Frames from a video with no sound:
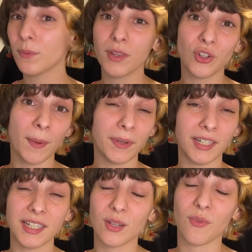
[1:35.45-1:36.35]
with
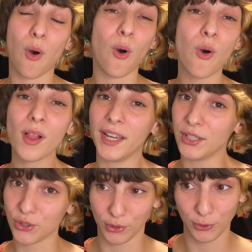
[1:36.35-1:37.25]
Japanese of all
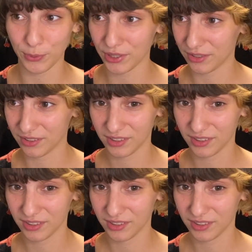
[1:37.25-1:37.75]
age groups,